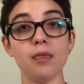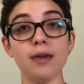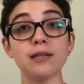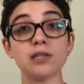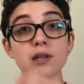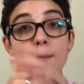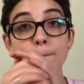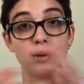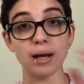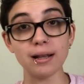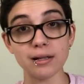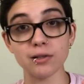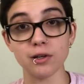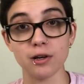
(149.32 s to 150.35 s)
is an
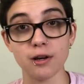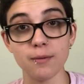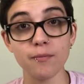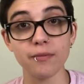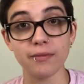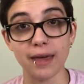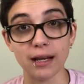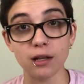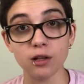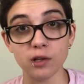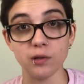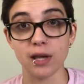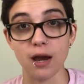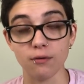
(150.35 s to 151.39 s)
umbrella term that
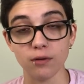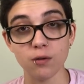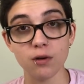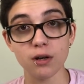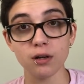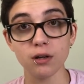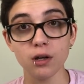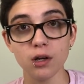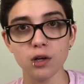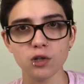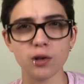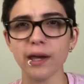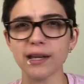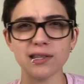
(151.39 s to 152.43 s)
includes everyone.
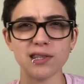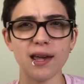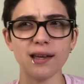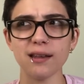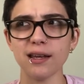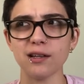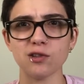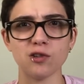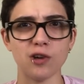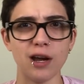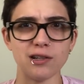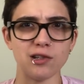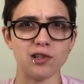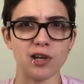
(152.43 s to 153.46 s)
So like saying like
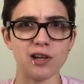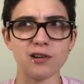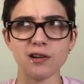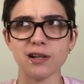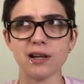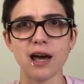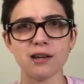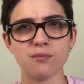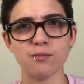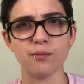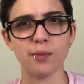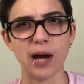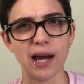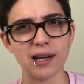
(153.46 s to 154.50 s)
transgender and
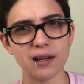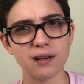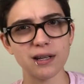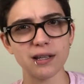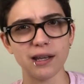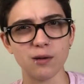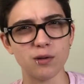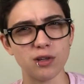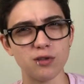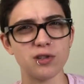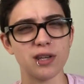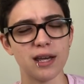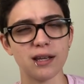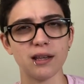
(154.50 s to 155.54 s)
non-binary, like when you're
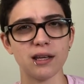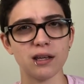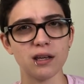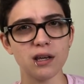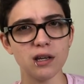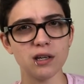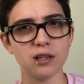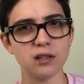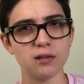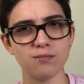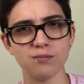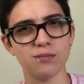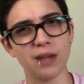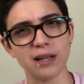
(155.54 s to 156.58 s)
saying like,
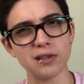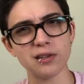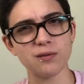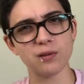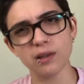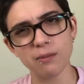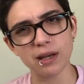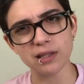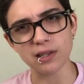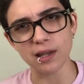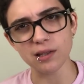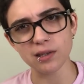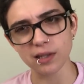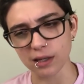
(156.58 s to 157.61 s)
that doesn't really make
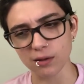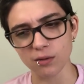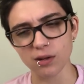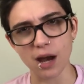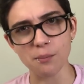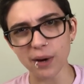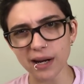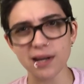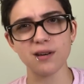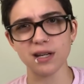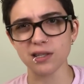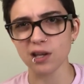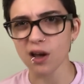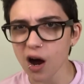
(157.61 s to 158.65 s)
sense. Like
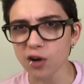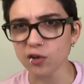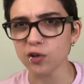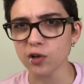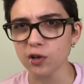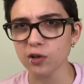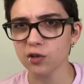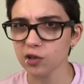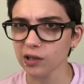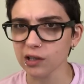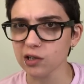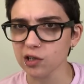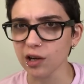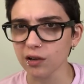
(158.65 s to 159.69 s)
non-binary is under
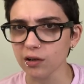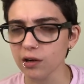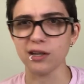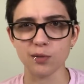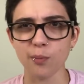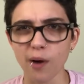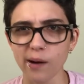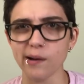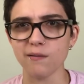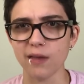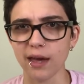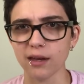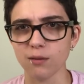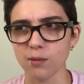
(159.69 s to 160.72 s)
transgender and is part of
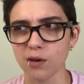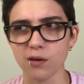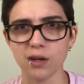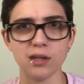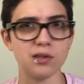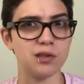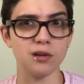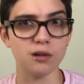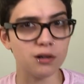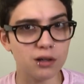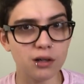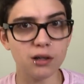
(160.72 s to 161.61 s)
that community. So